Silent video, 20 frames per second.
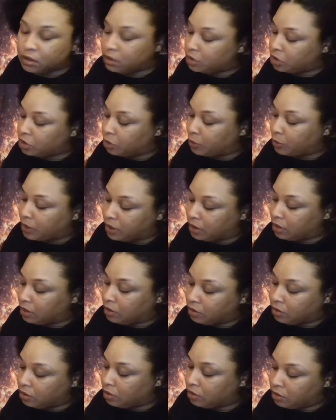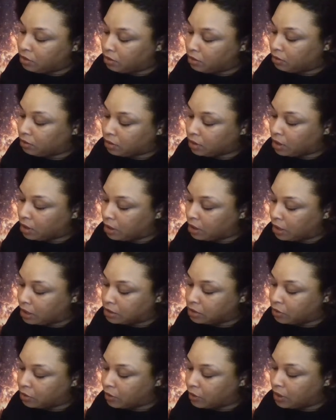Jermaine,
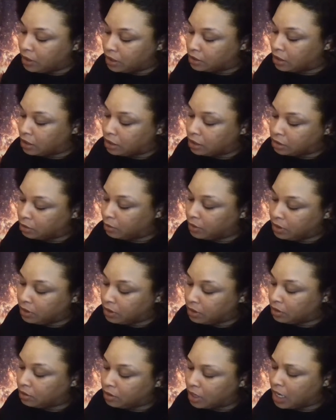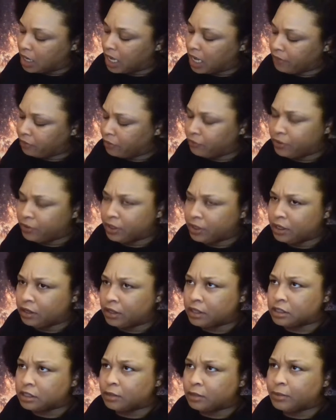that's great. That's awesome to hear. I have a video
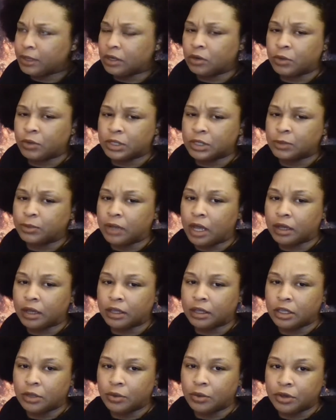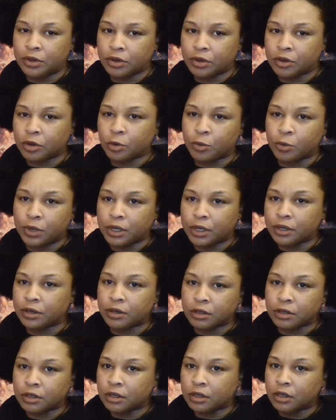that's about what's blocking you in your
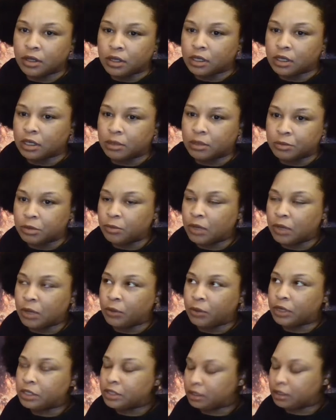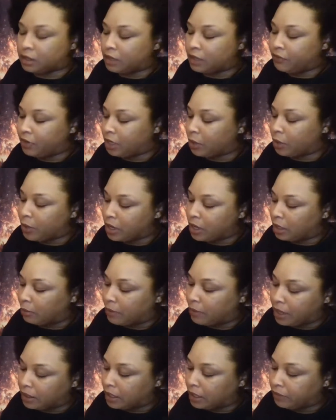career. You may want to check that video out. It
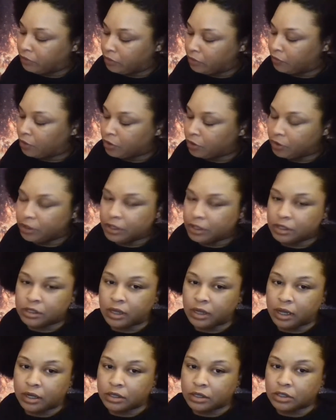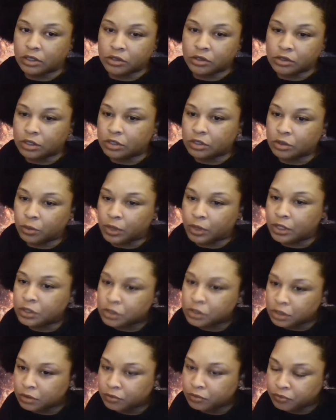might give you further insight into your situation.